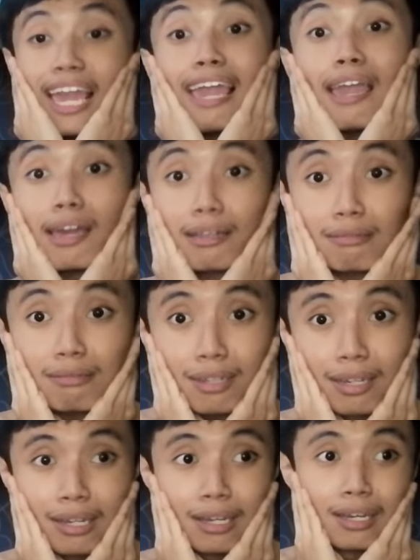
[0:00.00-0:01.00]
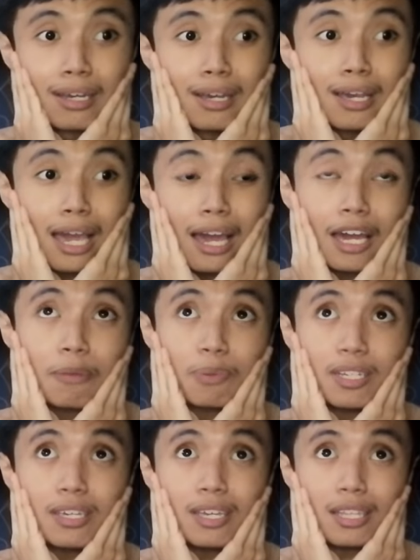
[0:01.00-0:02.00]
And I
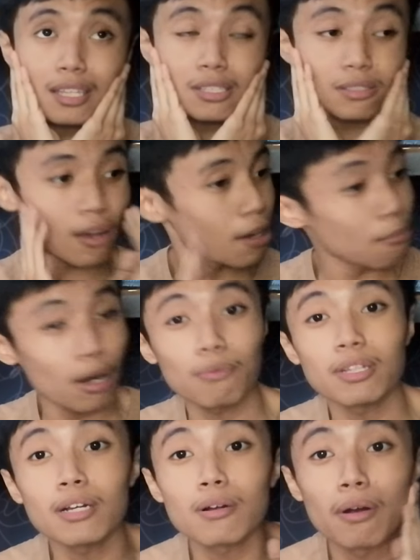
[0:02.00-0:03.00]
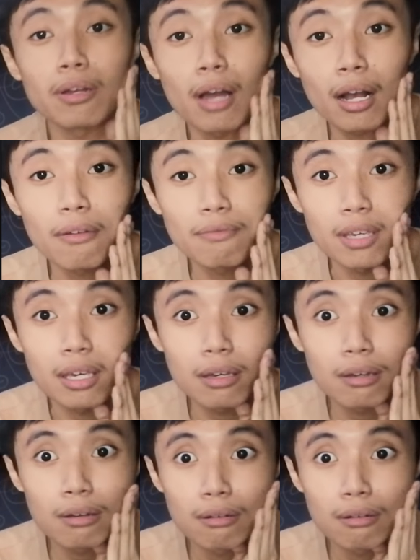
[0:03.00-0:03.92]
appreciated the song more with the choreography.